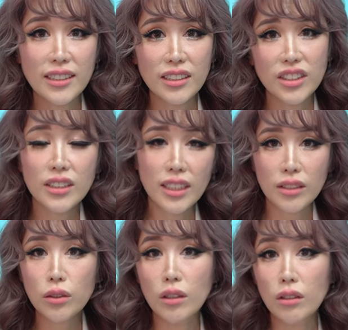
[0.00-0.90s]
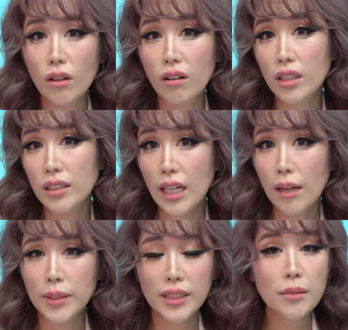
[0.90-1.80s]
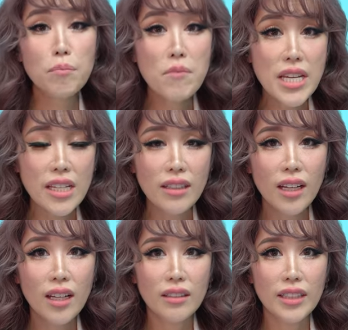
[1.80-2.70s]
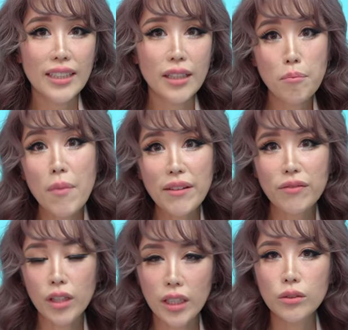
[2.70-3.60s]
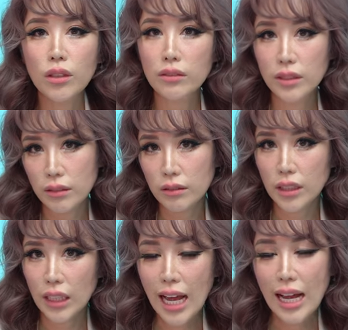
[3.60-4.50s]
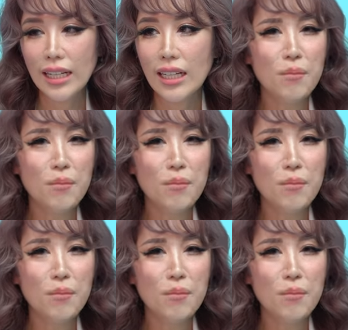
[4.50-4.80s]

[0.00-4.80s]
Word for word: It's just that they took a longer time. It doesn't mean that they meant for her to continue the lie.